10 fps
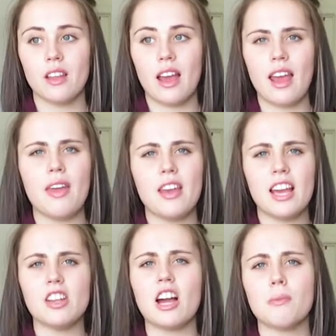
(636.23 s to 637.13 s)
I
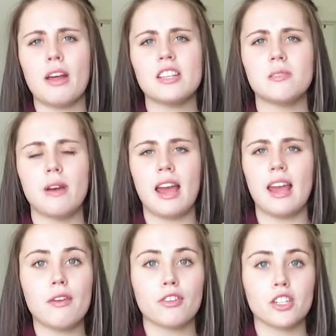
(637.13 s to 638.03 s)
think I talked about this in
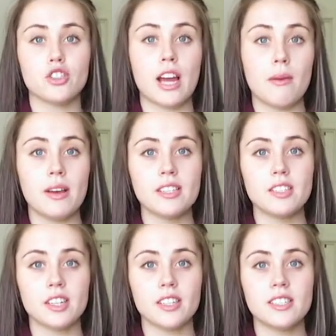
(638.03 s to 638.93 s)
my first
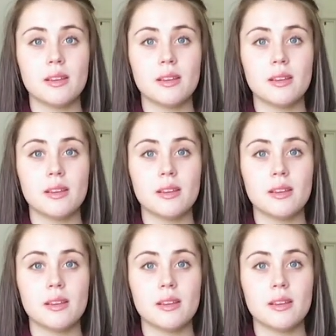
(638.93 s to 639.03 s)
trimester